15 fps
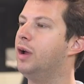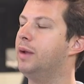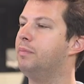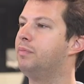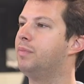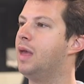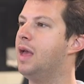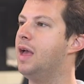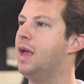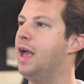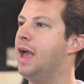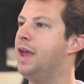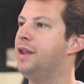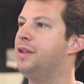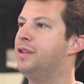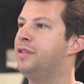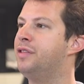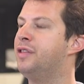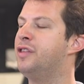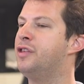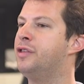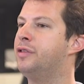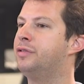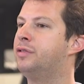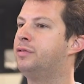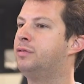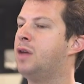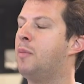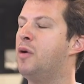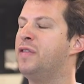Right, and the, the,
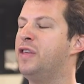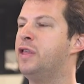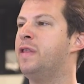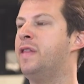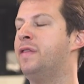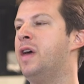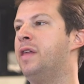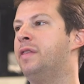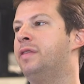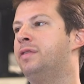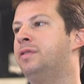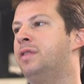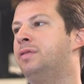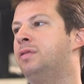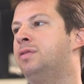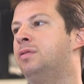the point that, that,